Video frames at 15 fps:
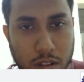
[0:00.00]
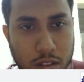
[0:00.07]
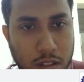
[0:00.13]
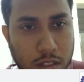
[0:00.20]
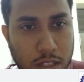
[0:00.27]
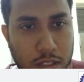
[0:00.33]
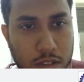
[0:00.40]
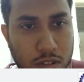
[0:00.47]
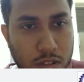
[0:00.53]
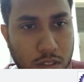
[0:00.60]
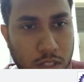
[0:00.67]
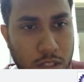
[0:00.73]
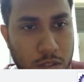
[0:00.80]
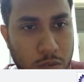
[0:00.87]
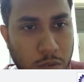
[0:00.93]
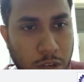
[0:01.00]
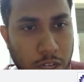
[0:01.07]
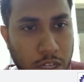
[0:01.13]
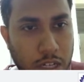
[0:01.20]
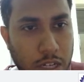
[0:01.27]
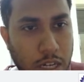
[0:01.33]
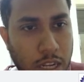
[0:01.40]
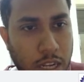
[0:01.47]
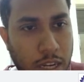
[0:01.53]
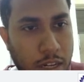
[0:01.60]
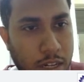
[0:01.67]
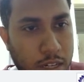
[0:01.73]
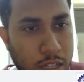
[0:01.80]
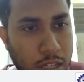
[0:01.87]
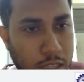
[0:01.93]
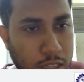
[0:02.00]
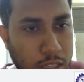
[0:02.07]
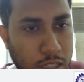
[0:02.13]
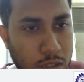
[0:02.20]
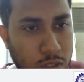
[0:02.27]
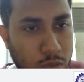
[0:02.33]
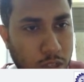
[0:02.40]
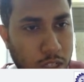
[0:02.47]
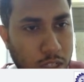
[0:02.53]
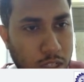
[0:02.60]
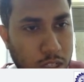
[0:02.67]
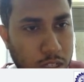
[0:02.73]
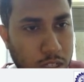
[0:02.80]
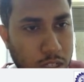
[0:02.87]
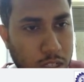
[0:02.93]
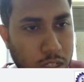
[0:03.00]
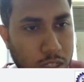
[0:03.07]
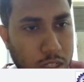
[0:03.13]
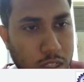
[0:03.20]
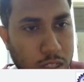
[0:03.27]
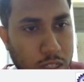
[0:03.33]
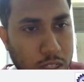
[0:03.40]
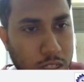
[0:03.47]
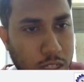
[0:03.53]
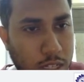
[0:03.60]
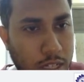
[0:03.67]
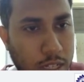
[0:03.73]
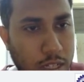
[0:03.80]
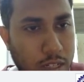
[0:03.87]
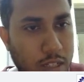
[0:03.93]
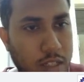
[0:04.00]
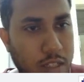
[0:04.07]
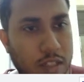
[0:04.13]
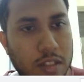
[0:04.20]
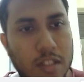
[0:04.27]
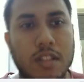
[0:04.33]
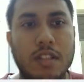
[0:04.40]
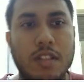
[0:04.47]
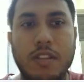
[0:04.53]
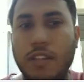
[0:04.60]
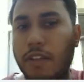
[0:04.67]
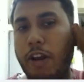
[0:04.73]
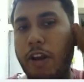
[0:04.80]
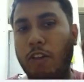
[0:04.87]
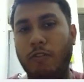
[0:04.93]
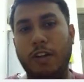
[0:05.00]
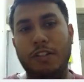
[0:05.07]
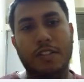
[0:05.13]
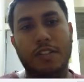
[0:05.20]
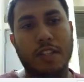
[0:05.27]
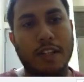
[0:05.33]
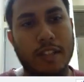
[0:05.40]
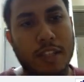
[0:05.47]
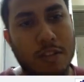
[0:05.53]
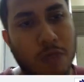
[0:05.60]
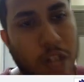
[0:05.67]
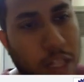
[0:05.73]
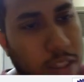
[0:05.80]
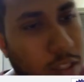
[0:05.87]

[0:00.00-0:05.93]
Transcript: this one and this one, right? The value functions in this one and